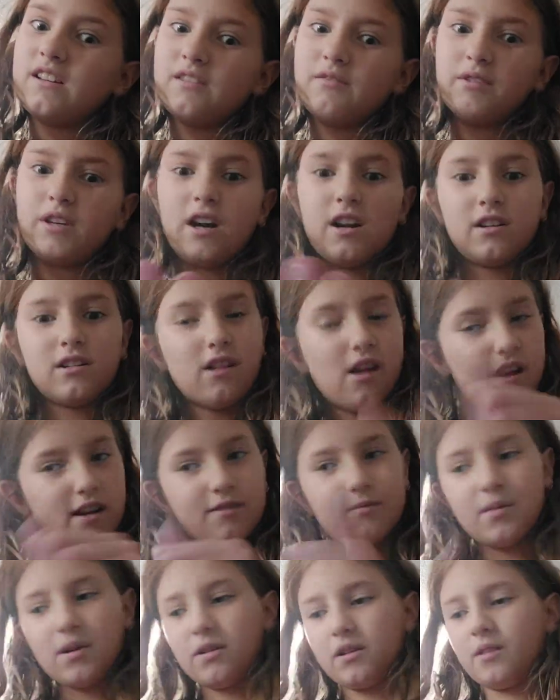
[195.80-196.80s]
We got a lot
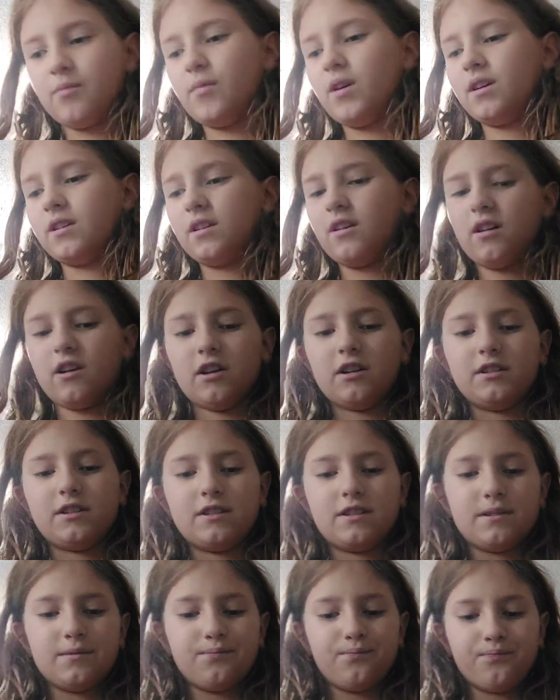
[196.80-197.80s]
of Pokemon
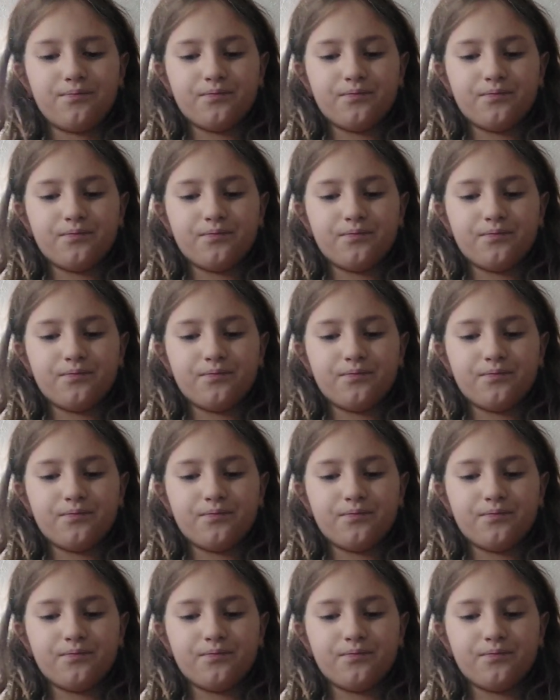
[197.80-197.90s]
cards.